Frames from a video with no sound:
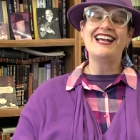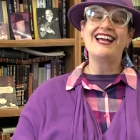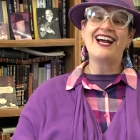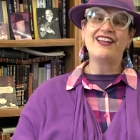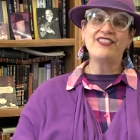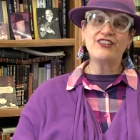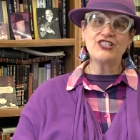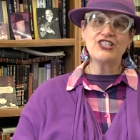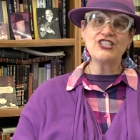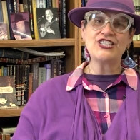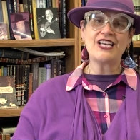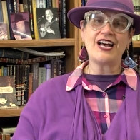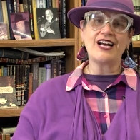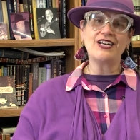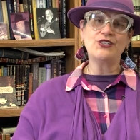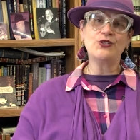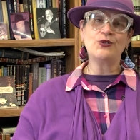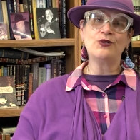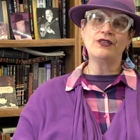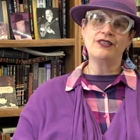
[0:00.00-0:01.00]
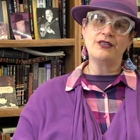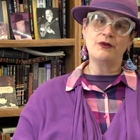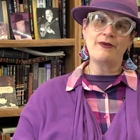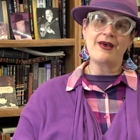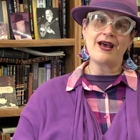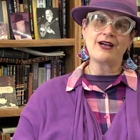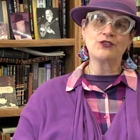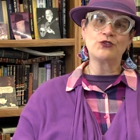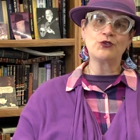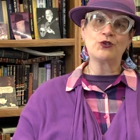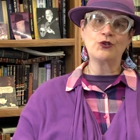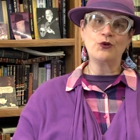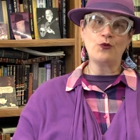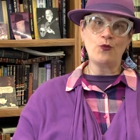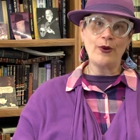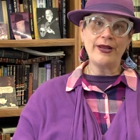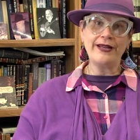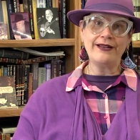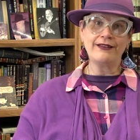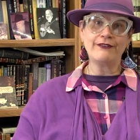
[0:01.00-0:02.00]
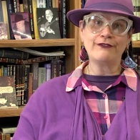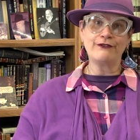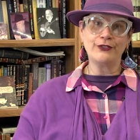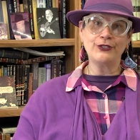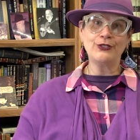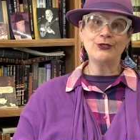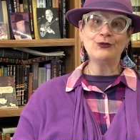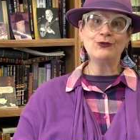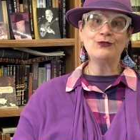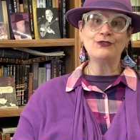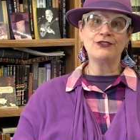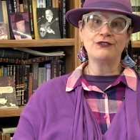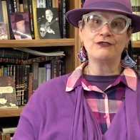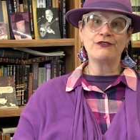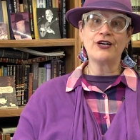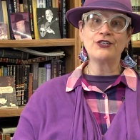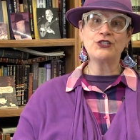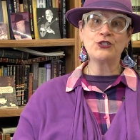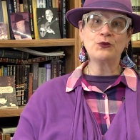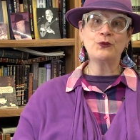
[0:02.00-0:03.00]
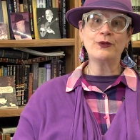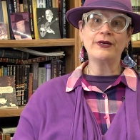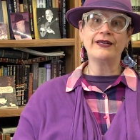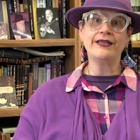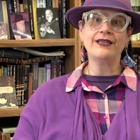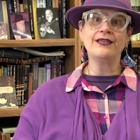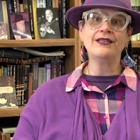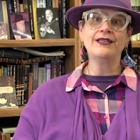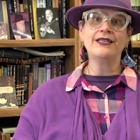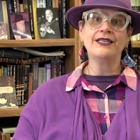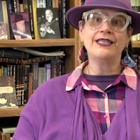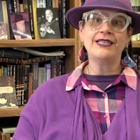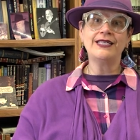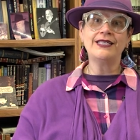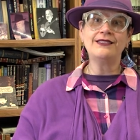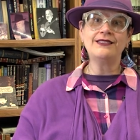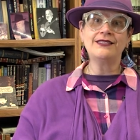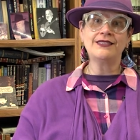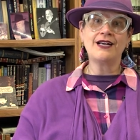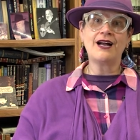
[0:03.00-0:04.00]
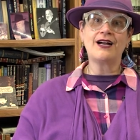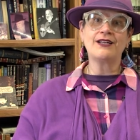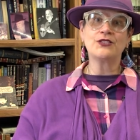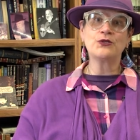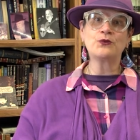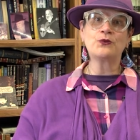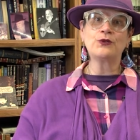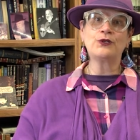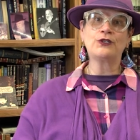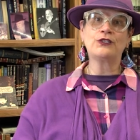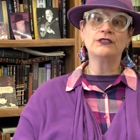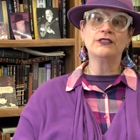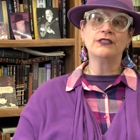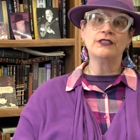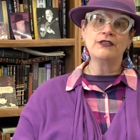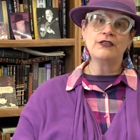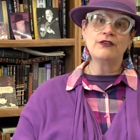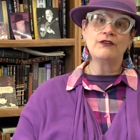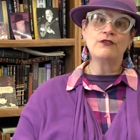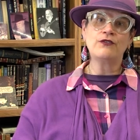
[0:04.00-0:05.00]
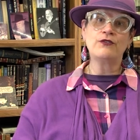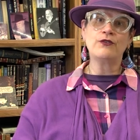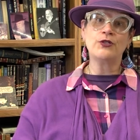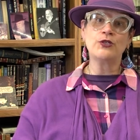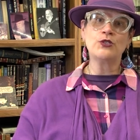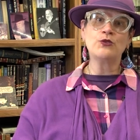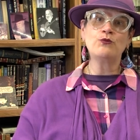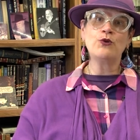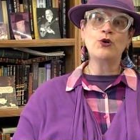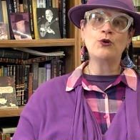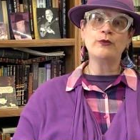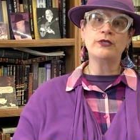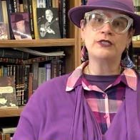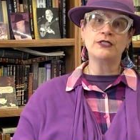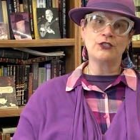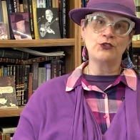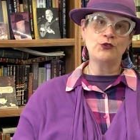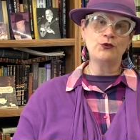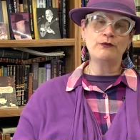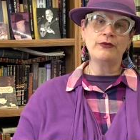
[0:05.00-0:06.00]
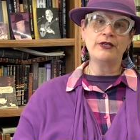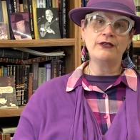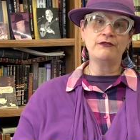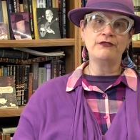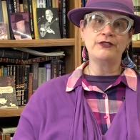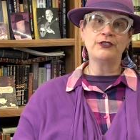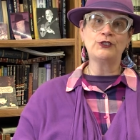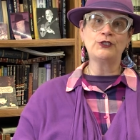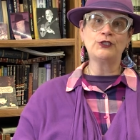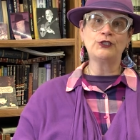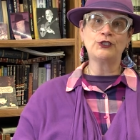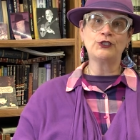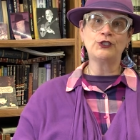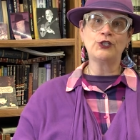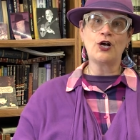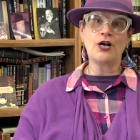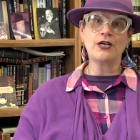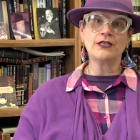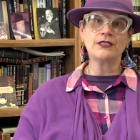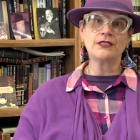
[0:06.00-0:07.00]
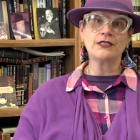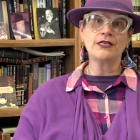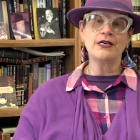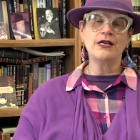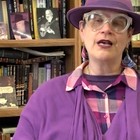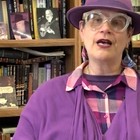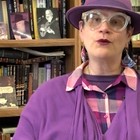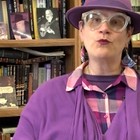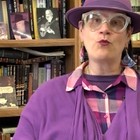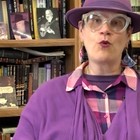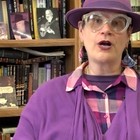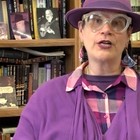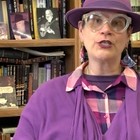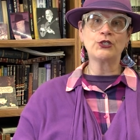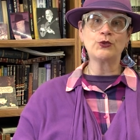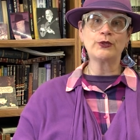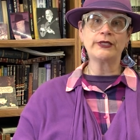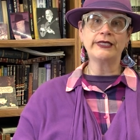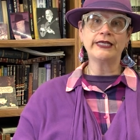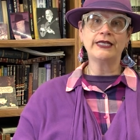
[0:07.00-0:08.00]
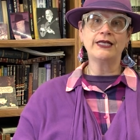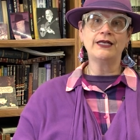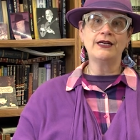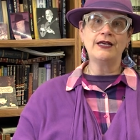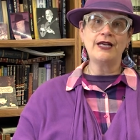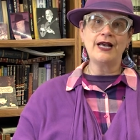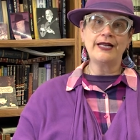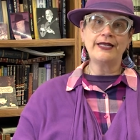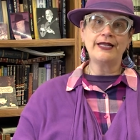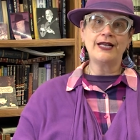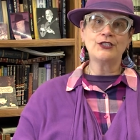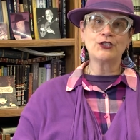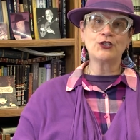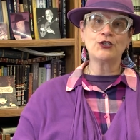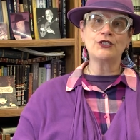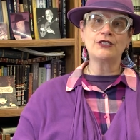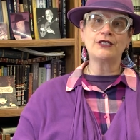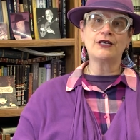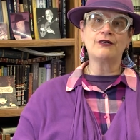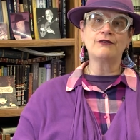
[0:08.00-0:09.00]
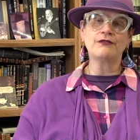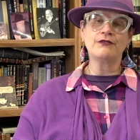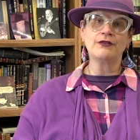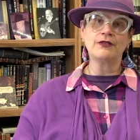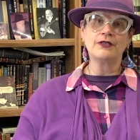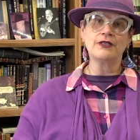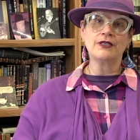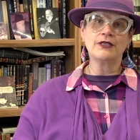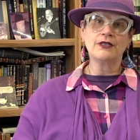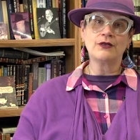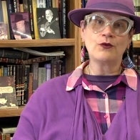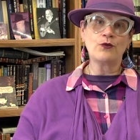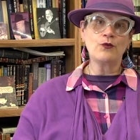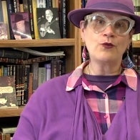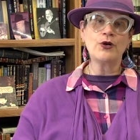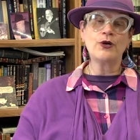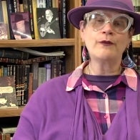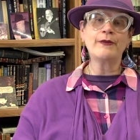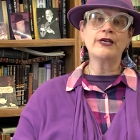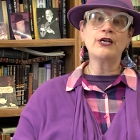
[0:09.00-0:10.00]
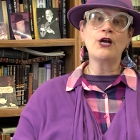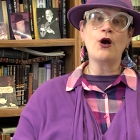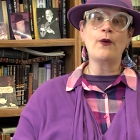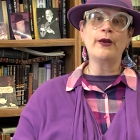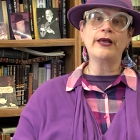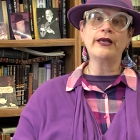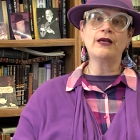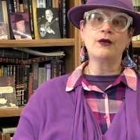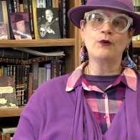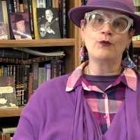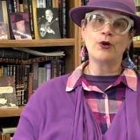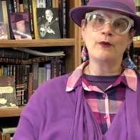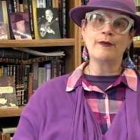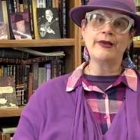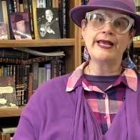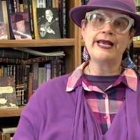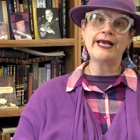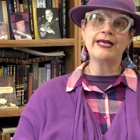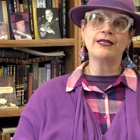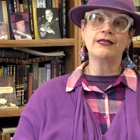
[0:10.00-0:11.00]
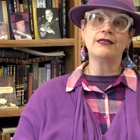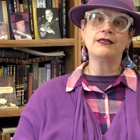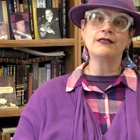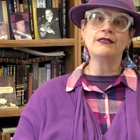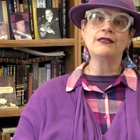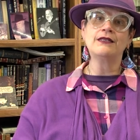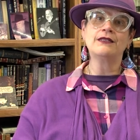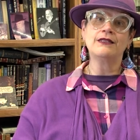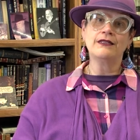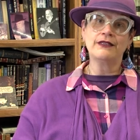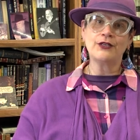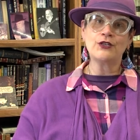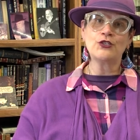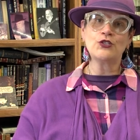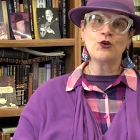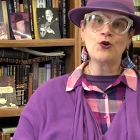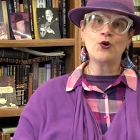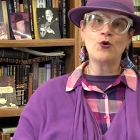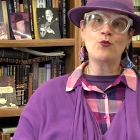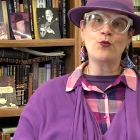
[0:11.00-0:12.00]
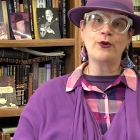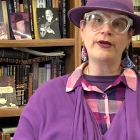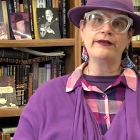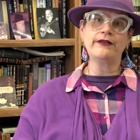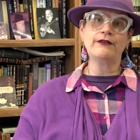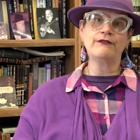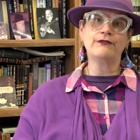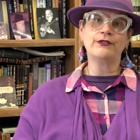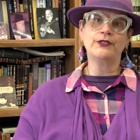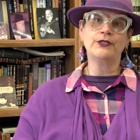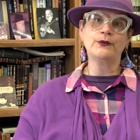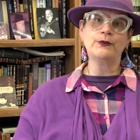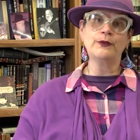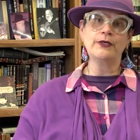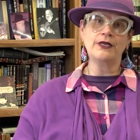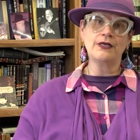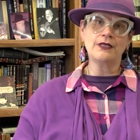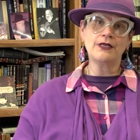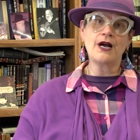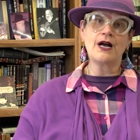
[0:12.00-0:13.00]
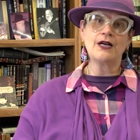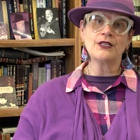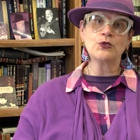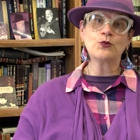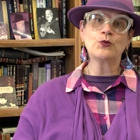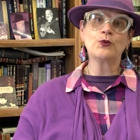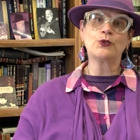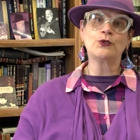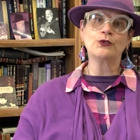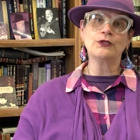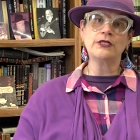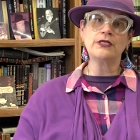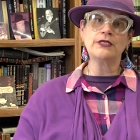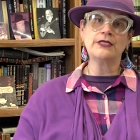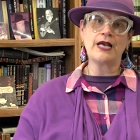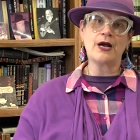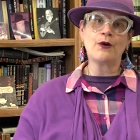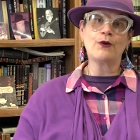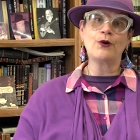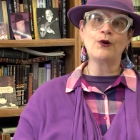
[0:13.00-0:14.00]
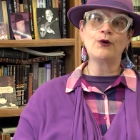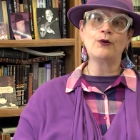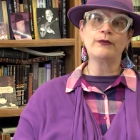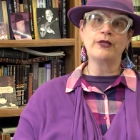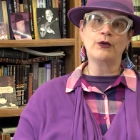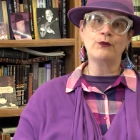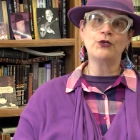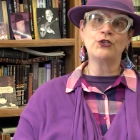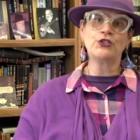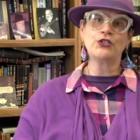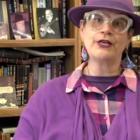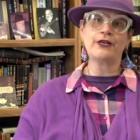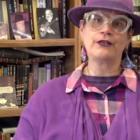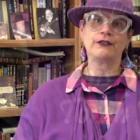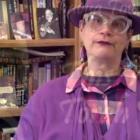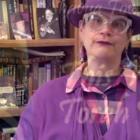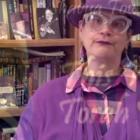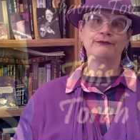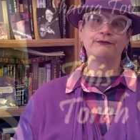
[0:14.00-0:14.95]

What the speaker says: And there's a side door and a back door waiting for you to find your way into God's world for those moments that you may feel lost and wandering and ask yourself, where am I going? Where am I headed? There's a home waiting for you, and God's world is our home that we share.